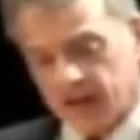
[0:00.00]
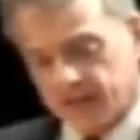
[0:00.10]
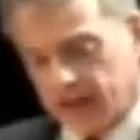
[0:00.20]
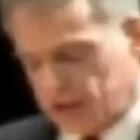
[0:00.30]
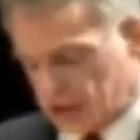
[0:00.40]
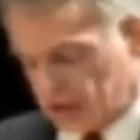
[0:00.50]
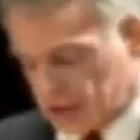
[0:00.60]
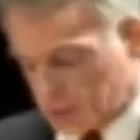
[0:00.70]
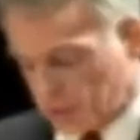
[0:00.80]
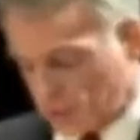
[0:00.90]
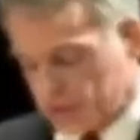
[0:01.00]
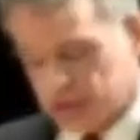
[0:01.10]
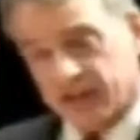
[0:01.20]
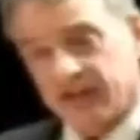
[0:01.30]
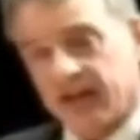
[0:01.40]
of ancient Israel,
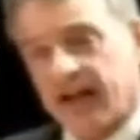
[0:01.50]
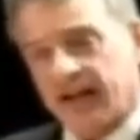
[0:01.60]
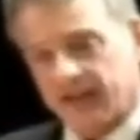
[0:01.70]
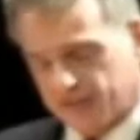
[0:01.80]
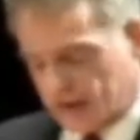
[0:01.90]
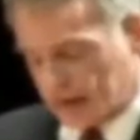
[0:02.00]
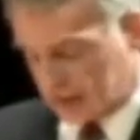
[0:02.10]
which did not, in